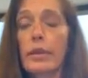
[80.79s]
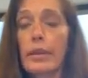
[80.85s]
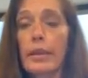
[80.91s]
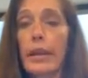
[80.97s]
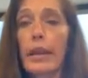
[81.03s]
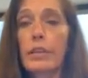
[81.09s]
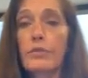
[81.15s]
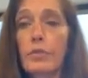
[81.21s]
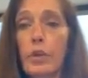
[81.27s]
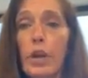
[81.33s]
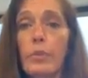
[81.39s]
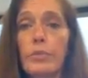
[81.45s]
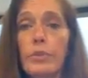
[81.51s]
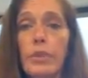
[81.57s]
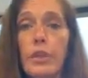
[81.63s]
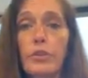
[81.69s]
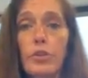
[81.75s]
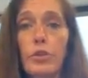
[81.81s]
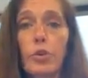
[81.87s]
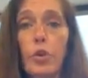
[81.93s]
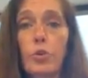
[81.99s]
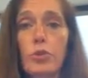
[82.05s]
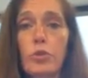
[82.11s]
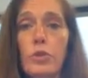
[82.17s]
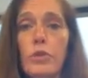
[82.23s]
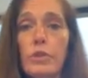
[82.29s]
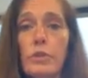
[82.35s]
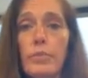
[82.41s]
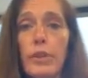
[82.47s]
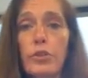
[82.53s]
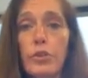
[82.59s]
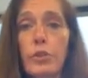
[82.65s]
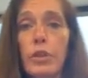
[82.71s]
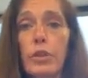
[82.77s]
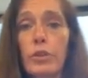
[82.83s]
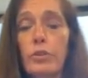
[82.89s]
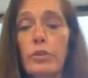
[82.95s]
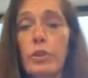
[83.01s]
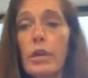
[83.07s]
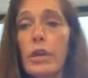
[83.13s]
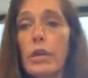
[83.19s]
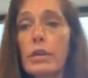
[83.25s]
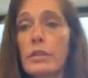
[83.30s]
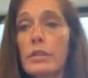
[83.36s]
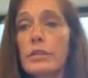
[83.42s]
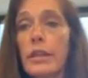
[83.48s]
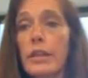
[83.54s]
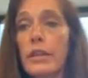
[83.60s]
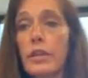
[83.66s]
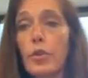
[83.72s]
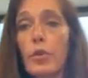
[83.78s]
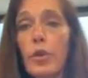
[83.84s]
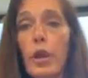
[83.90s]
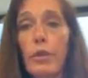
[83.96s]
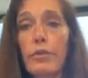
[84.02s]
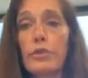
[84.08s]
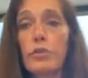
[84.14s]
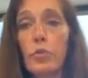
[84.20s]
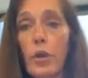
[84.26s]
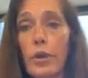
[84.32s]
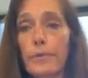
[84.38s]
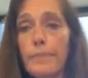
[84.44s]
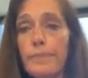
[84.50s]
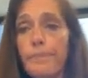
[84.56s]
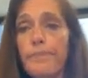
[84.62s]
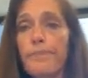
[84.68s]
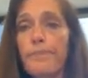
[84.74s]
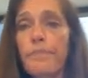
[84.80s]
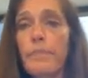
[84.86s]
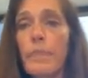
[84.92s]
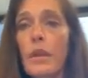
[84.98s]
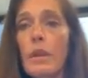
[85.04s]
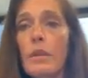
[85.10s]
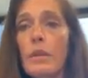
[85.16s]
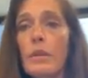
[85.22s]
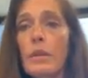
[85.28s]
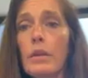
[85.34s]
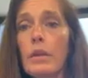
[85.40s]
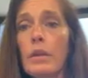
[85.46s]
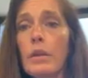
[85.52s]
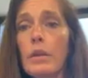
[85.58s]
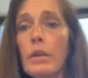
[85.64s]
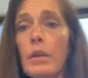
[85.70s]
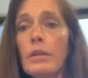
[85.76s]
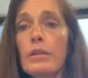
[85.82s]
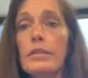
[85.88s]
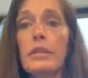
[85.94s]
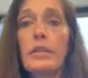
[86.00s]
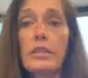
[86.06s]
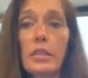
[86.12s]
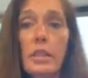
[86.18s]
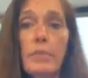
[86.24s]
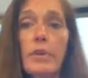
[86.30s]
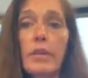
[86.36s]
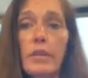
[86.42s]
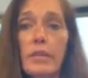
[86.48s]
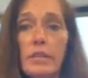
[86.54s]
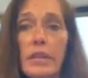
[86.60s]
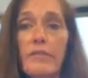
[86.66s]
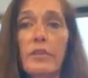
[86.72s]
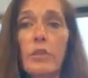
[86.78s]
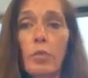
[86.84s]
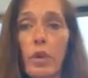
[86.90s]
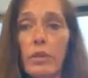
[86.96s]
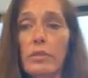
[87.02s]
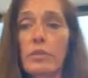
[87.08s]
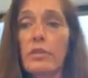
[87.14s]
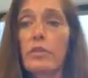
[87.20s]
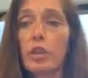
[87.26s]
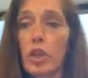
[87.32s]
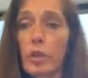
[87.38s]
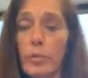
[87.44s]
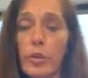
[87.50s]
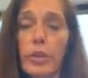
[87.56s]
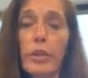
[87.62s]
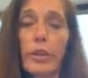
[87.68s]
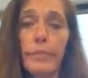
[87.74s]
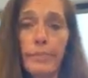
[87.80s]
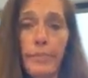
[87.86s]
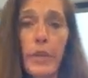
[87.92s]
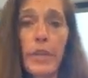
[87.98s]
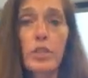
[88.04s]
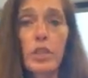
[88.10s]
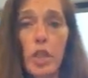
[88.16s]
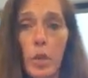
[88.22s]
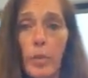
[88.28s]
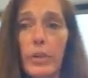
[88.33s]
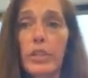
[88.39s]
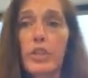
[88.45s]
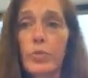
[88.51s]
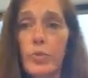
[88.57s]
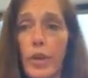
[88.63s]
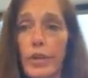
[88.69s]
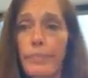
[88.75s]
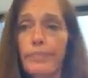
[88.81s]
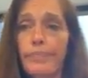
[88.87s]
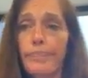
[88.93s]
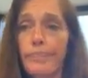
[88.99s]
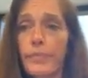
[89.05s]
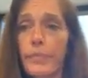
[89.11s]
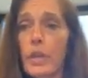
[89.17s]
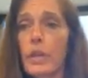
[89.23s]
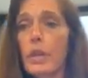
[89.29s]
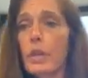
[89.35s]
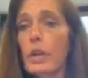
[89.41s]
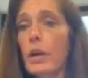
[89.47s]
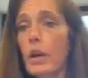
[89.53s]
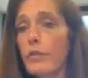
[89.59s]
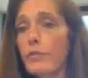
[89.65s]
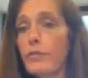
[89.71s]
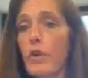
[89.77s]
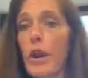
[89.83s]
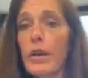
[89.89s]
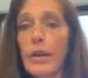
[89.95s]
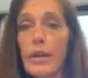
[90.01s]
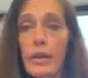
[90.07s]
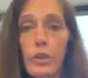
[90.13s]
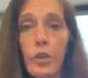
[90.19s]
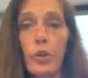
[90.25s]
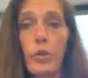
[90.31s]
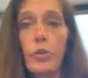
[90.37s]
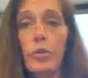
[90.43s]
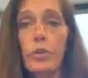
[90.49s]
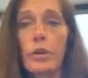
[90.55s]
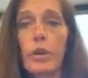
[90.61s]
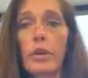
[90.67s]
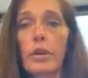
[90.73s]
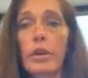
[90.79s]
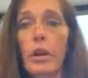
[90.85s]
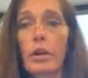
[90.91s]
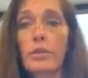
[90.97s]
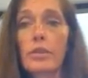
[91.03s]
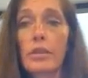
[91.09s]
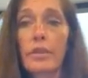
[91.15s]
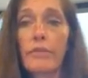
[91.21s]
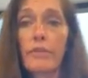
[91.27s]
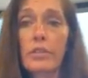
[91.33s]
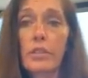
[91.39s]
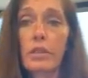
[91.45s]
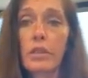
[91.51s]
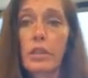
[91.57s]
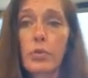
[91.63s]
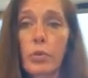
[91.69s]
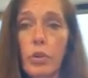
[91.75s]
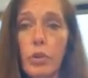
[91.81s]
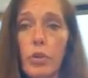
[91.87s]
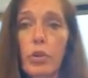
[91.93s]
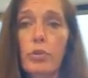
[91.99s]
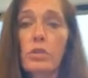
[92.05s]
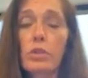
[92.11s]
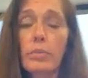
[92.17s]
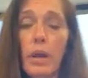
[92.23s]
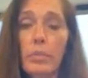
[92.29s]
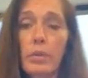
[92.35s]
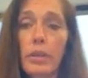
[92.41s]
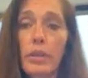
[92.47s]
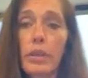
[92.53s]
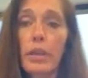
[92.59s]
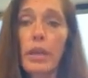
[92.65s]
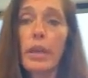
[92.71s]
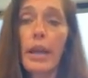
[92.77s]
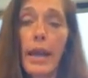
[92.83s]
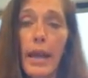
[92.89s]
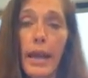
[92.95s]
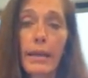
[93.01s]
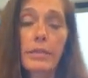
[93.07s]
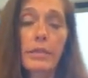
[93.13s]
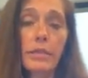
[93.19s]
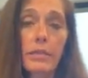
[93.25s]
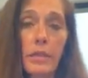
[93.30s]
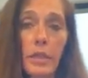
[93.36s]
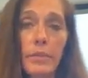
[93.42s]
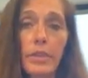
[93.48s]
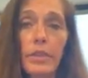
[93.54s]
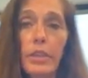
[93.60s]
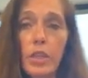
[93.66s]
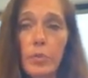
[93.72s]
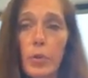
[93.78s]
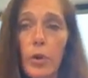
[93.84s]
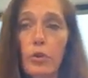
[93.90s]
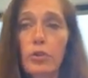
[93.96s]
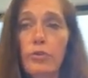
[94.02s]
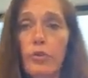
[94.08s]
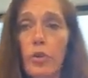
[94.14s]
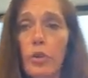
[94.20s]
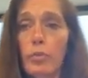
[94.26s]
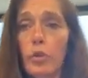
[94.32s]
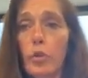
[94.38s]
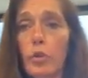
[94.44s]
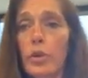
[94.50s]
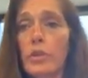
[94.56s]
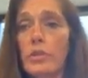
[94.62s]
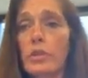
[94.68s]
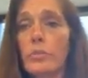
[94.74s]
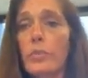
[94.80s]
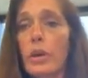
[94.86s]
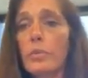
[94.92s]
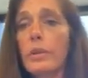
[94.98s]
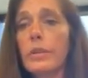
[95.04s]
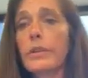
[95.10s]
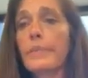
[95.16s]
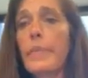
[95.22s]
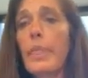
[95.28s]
Ask for help to get your groceries and make sure that you're sustaining your health as well. The city's committed to safety and wellness of our community and slowing the spread. On Friday at noon, our city facilities were closed to public access to limit the exposure for our employees and the public.